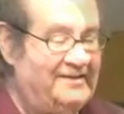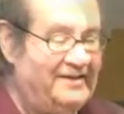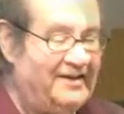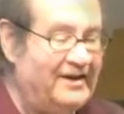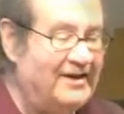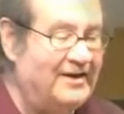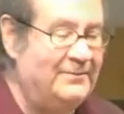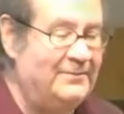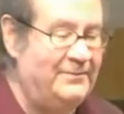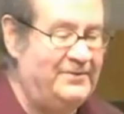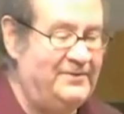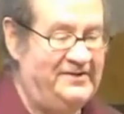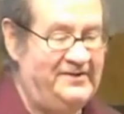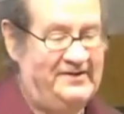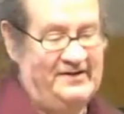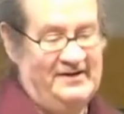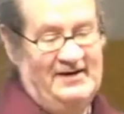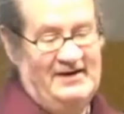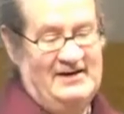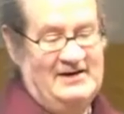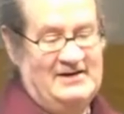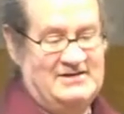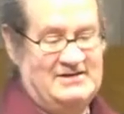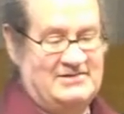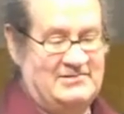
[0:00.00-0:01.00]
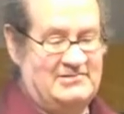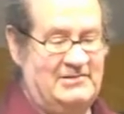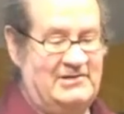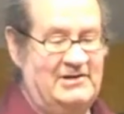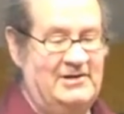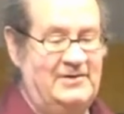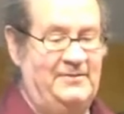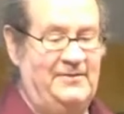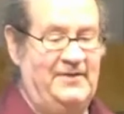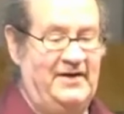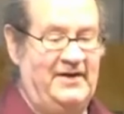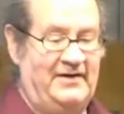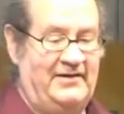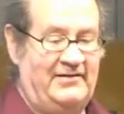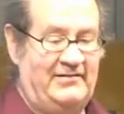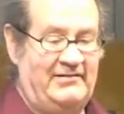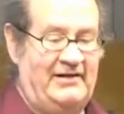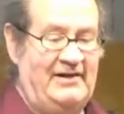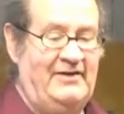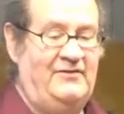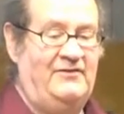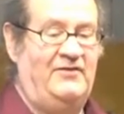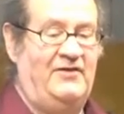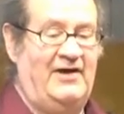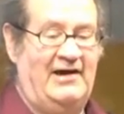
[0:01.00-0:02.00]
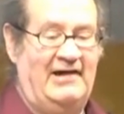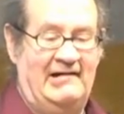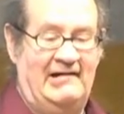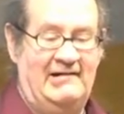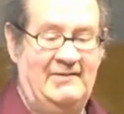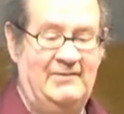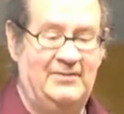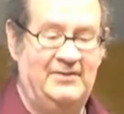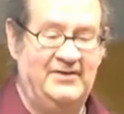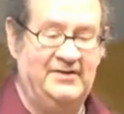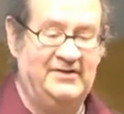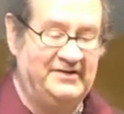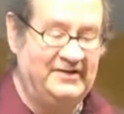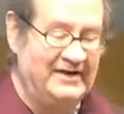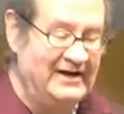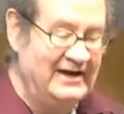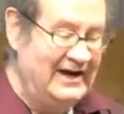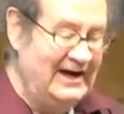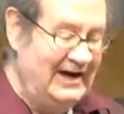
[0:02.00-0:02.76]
samples in each group, there are 3 variables,